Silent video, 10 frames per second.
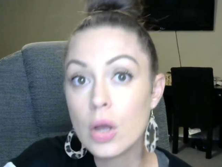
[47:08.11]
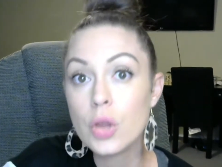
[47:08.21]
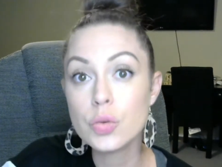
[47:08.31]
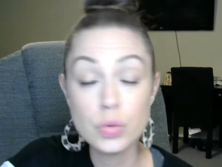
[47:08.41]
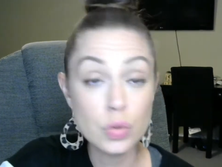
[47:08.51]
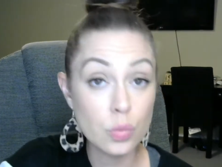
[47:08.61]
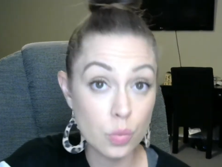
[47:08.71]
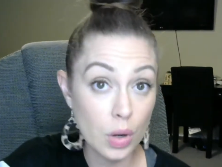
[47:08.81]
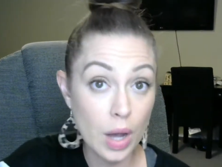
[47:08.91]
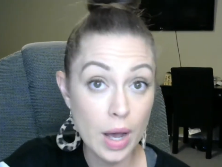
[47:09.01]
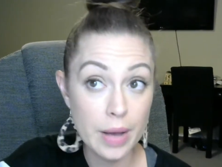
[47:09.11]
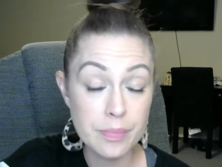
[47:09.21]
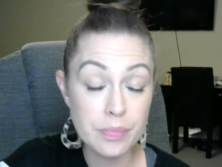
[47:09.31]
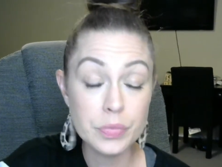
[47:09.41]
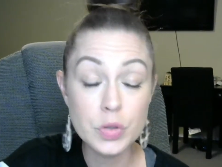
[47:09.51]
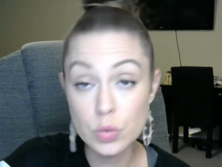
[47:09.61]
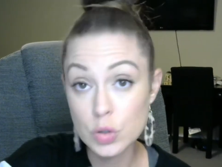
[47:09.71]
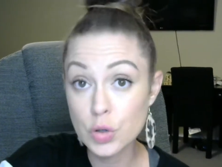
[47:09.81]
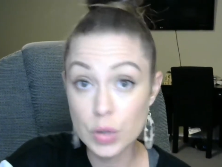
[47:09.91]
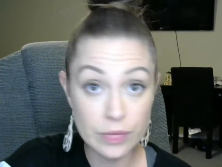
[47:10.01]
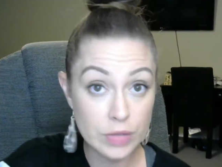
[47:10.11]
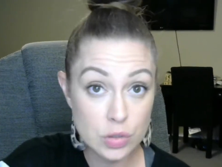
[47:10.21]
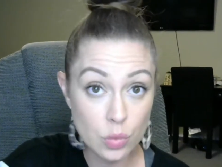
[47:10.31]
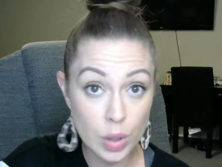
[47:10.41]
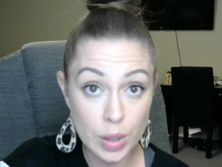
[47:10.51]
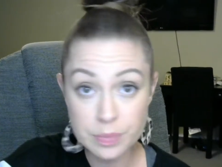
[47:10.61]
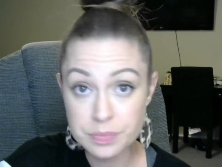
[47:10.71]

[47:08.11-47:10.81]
through the through your inventory